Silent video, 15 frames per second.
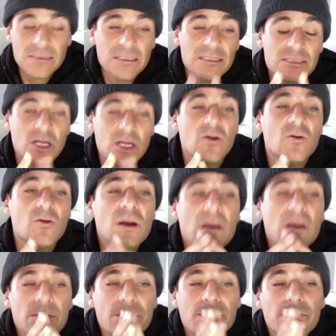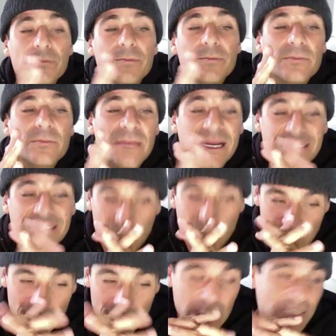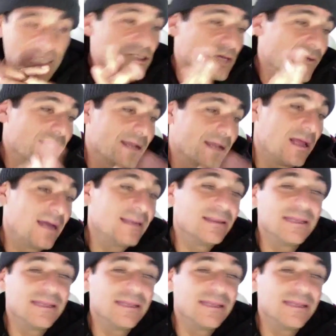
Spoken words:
so that's also something. So my client,